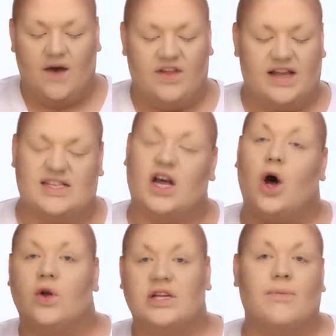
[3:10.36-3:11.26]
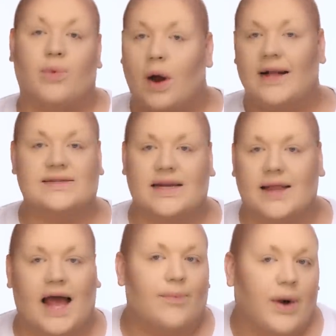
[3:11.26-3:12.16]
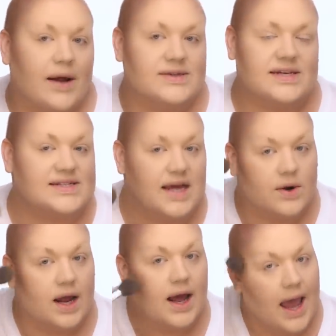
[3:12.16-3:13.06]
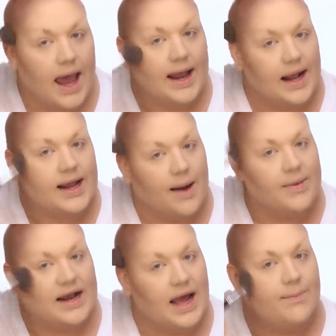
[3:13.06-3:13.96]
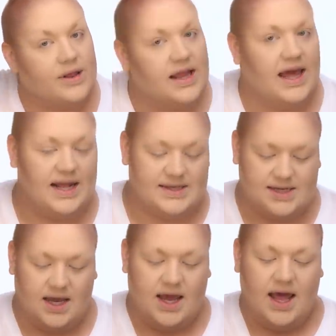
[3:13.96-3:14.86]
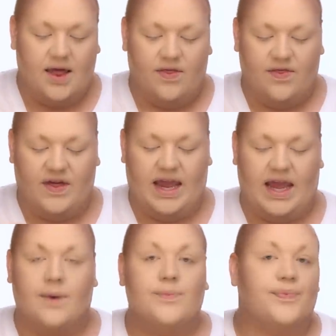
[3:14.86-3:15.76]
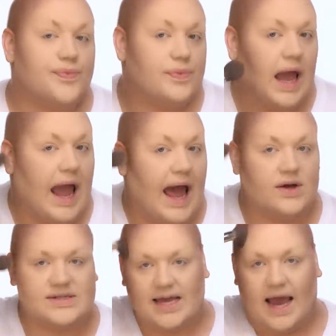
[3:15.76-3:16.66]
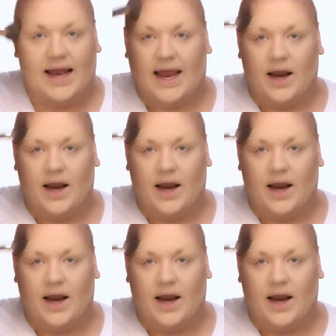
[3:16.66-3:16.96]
of these goldy, bronzy, light browns, etc. And I come in and I blend the outside